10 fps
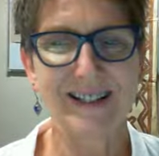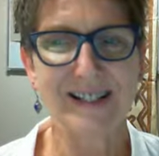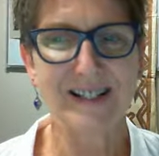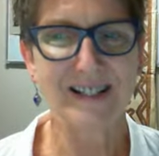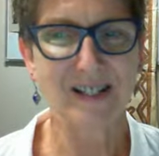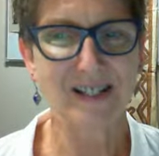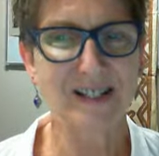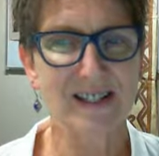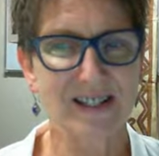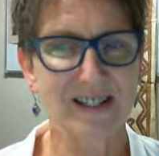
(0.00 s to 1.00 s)
is
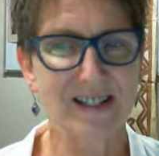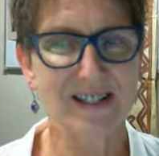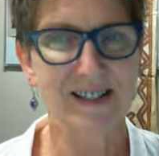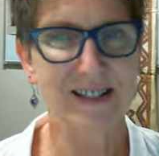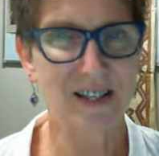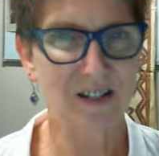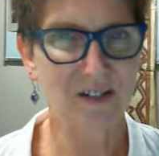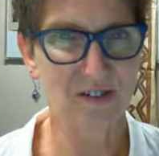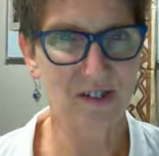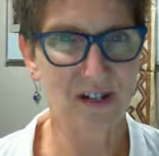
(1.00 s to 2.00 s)
just sitting
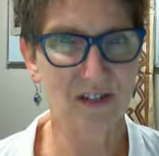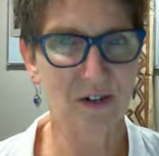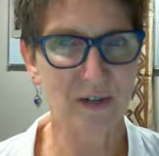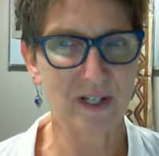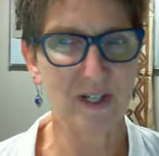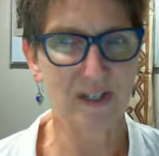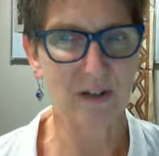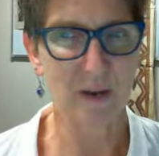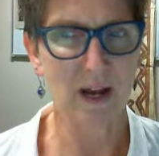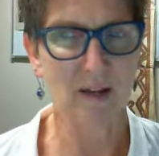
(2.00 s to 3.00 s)
alongside the question
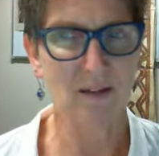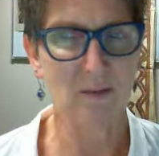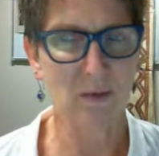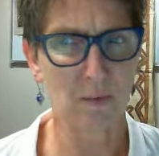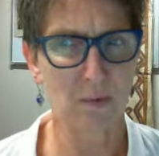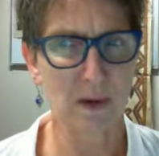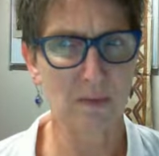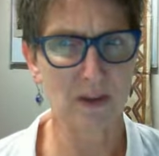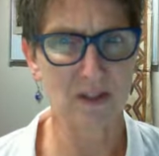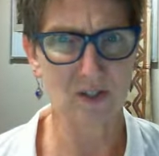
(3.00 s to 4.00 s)
about what do we
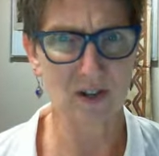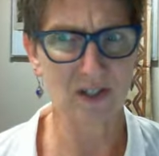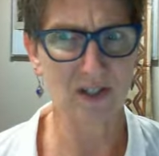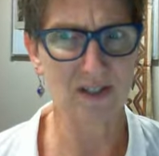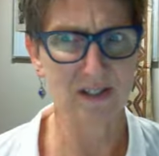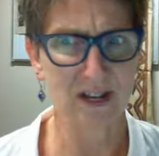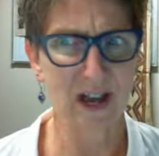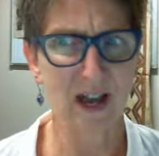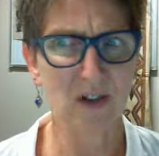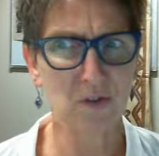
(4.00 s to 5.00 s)
mean by structures and
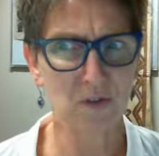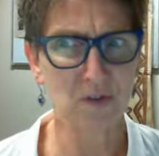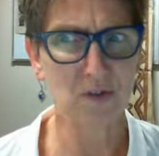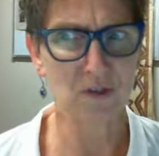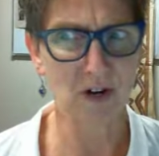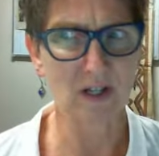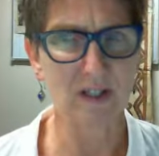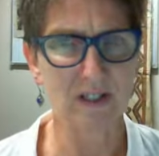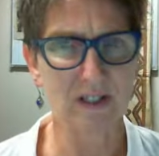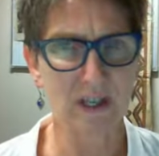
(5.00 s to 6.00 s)
how do
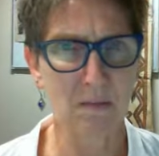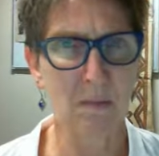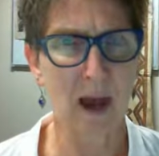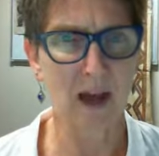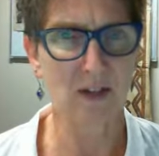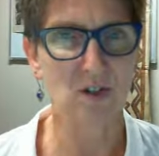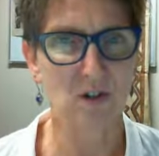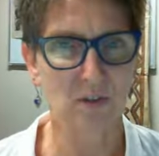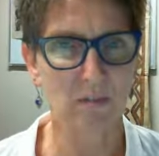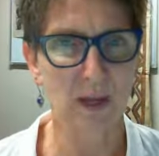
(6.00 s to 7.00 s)
structures impact
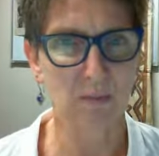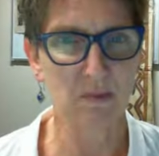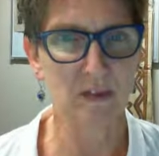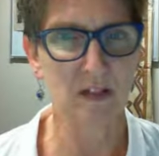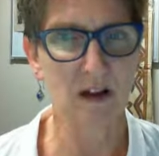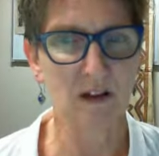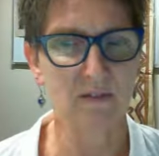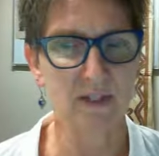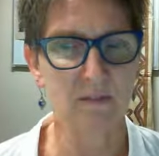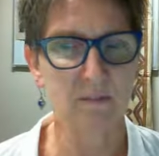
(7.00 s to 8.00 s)
on people's
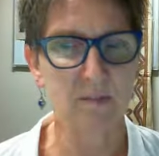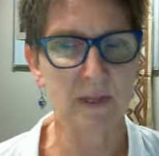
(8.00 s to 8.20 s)
lives.